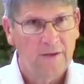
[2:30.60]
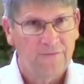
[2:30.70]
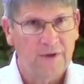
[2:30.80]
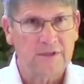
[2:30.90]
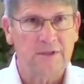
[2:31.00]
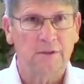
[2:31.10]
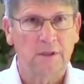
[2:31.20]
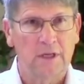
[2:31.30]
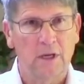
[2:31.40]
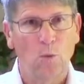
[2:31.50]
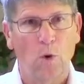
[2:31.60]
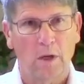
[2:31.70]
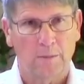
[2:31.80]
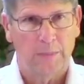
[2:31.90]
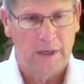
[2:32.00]
fixing leaky
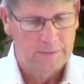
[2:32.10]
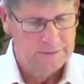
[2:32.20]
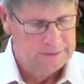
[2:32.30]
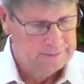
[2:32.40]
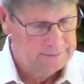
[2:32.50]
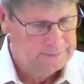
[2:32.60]
water pipes,